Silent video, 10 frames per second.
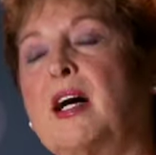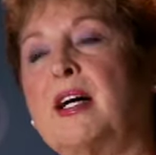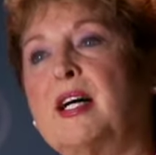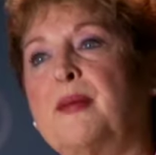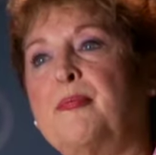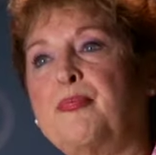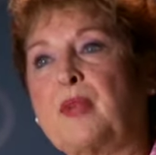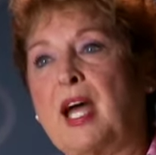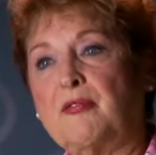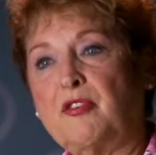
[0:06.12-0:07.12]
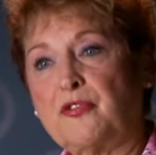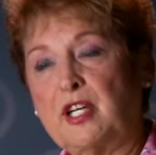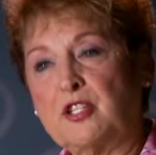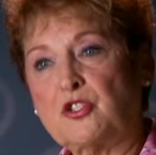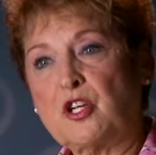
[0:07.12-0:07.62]
I have a
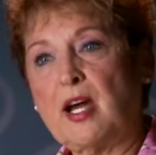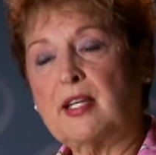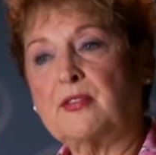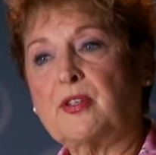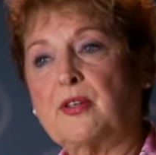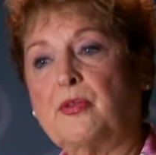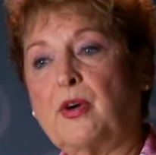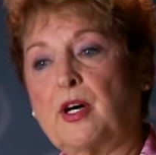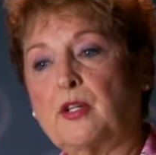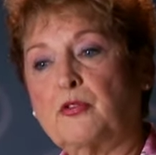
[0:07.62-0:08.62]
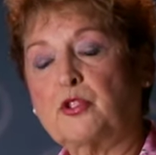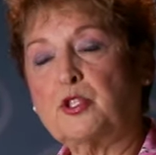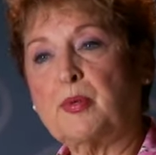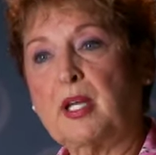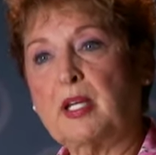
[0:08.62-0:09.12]
franchise of uh,
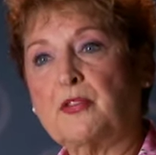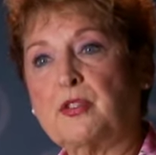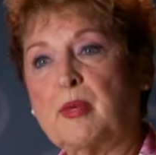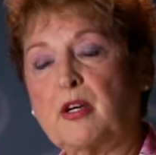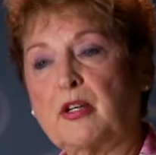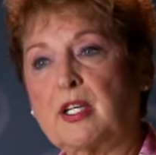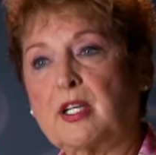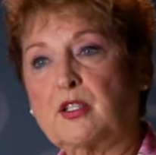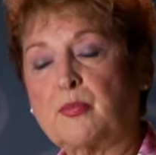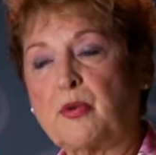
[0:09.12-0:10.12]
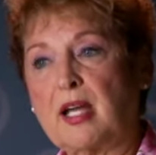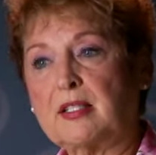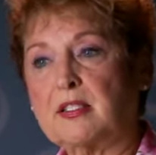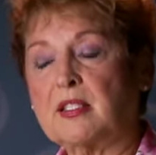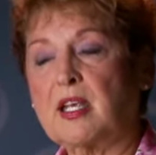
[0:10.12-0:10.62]
Cruise Planners American
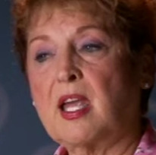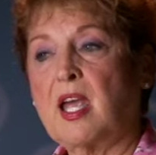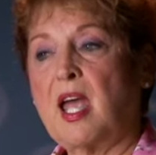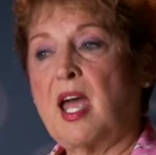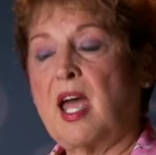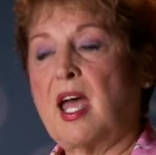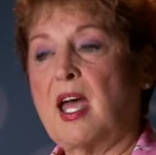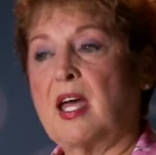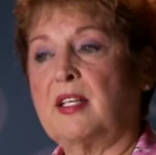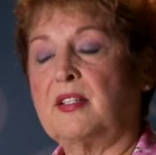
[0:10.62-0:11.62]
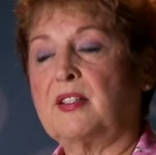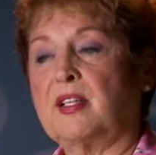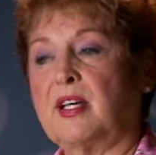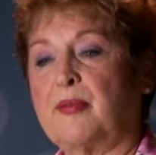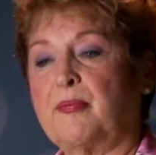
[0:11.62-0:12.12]
Express, and
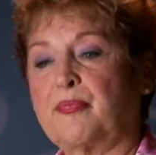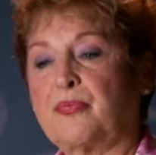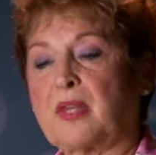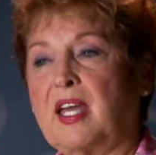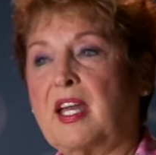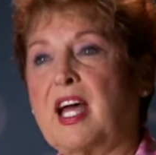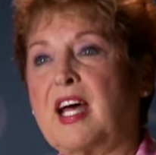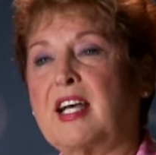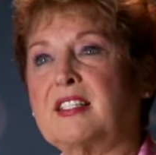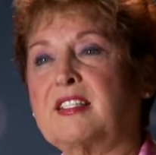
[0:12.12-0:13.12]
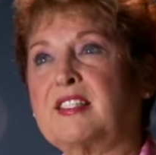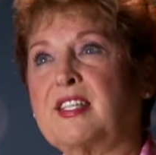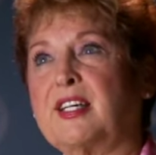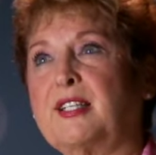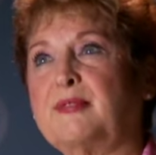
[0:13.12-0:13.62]
um, it has
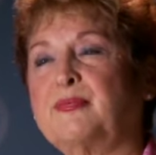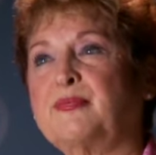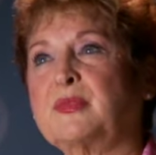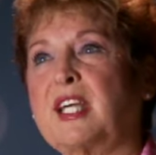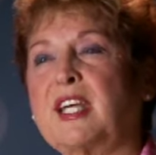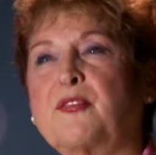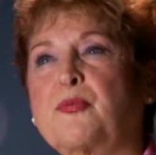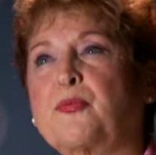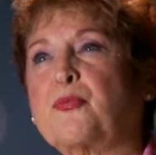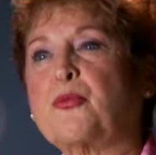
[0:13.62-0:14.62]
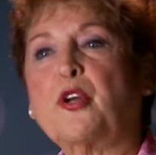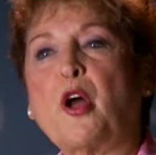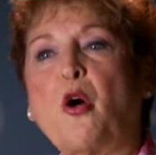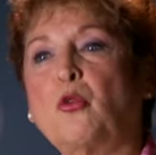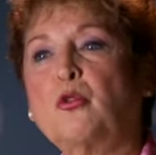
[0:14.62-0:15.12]
um, it's brought
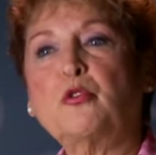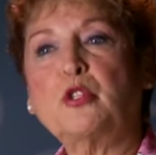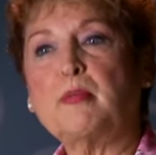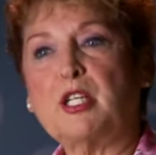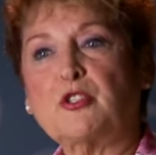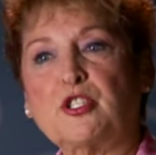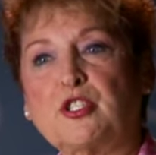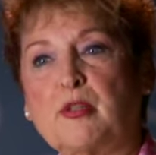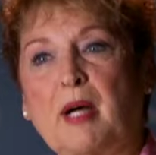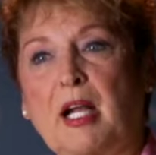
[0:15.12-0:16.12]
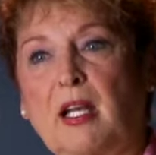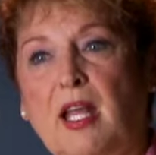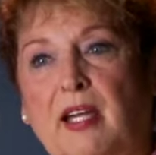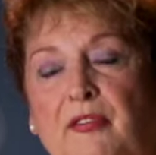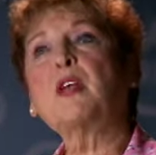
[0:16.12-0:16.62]
a whole new dimension to my
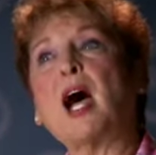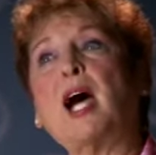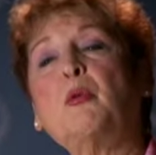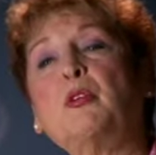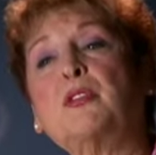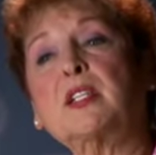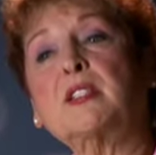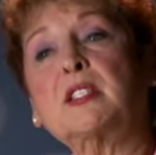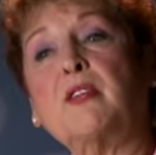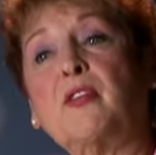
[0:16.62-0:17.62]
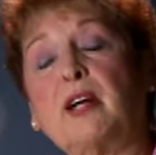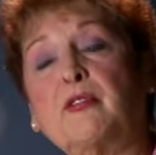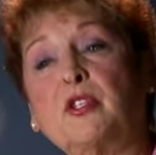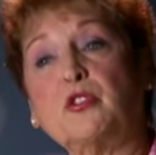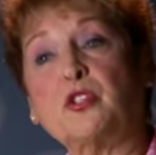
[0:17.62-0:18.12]
life. I was
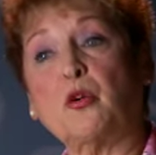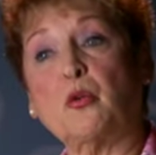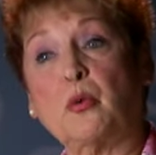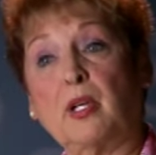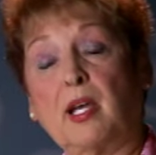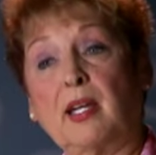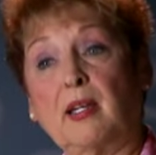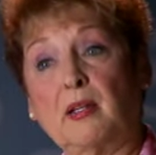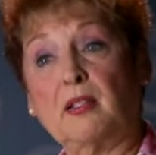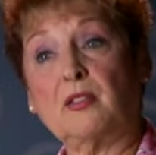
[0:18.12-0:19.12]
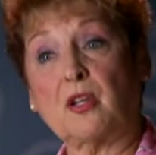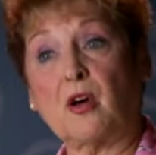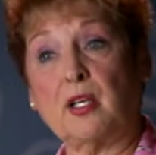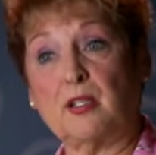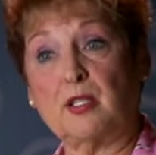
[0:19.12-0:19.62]
65 years old when I
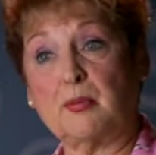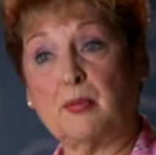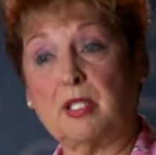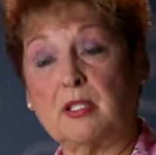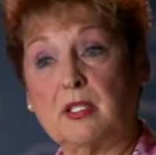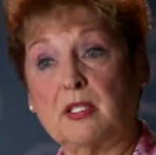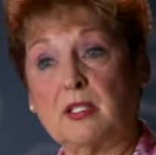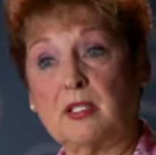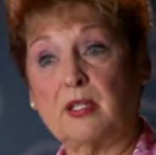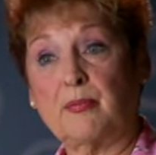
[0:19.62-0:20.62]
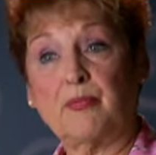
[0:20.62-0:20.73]
started this business.